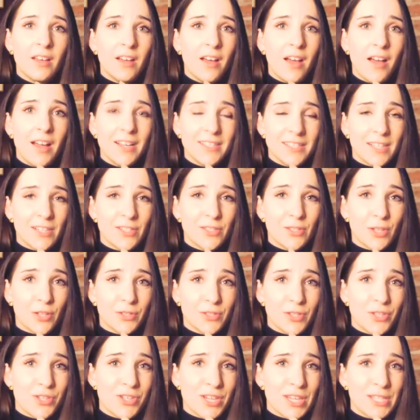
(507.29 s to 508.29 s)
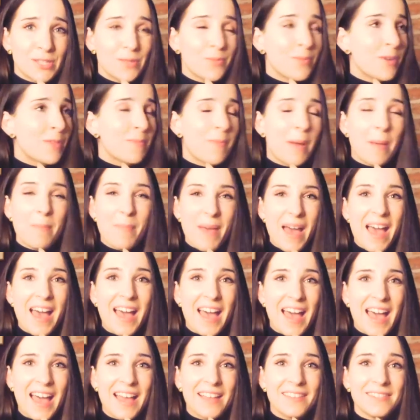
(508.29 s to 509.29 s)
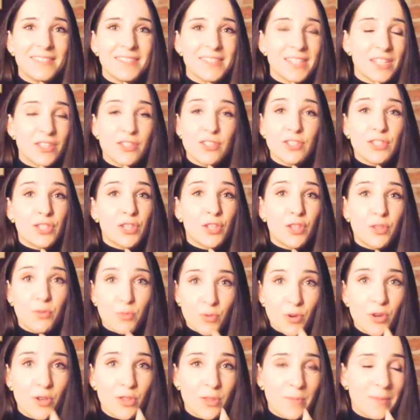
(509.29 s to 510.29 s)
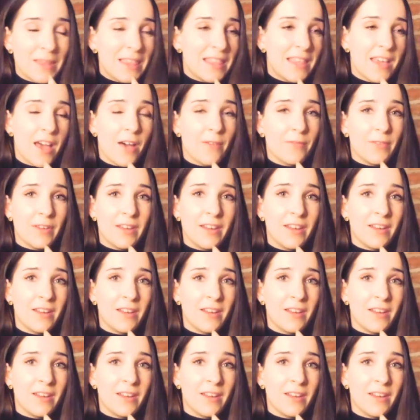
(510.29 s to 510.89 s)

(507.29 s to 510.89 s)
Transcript: I touched sausages with my bare hands and just threw them in the oven.